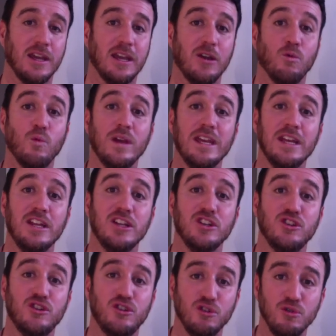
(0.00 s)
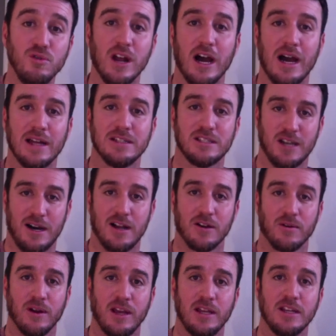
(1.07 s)
and we do not
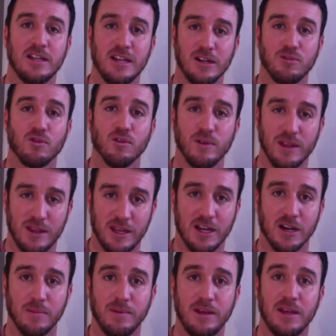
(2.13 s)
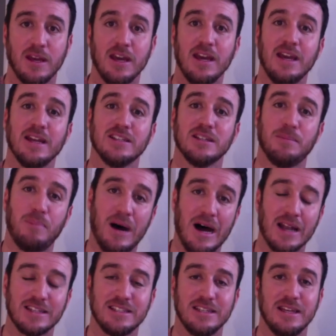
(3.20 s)
tolerate congruent therapy. It is a
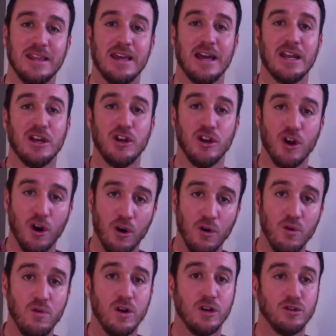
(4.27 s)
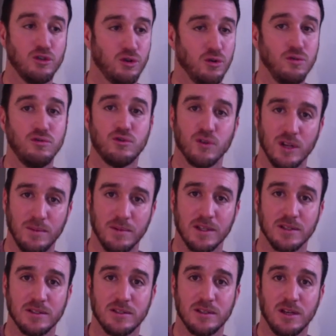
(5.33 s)
policy that no two
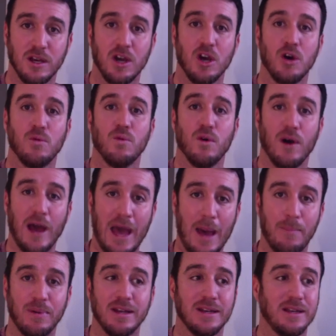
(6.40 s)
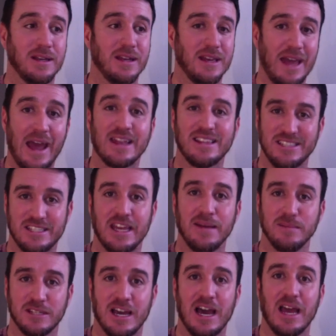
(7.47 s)
treatments will happen at the
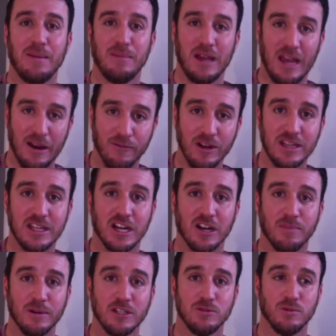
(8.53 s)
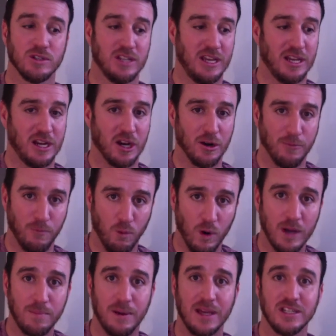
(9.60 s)
same time. Every therapist will take care of
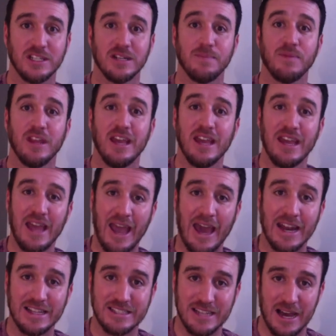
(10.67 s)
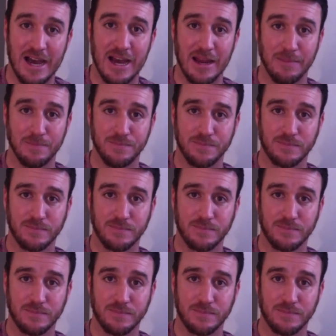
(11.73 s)
one patient at a time.